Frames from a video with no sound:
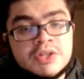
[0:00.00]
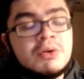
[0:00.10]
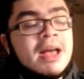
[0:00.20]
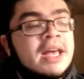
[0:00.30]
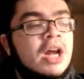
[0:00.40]

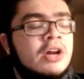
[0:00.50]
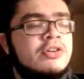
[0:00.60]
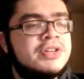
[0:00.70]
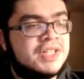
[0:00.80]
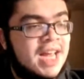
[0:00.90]
So I can
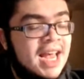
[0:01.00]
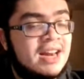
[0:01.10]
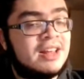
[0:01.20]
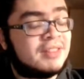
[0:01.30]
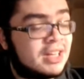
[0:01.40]

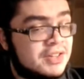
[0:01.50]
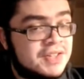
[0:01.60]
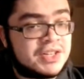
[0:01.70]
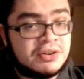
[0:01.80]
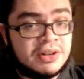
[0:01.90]
understand, and
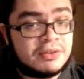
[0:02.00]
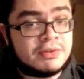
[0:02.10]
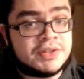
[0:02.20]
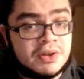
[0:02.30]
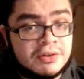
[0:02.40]
considering the
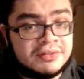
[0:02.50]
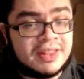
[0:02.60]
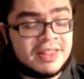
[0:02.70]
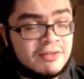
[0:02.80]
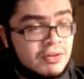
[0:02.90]
results
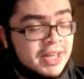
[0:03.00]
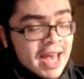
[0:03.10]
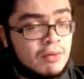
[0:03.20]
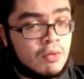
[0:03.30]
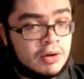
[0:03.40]
that they've only
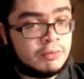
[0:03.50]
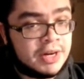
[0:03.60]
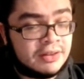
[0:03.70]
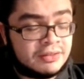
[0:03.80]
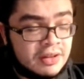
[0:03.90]
had one
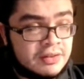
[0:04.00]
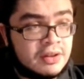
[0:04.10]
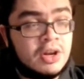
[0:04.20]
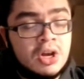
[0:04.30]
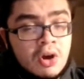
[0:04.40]
winning season,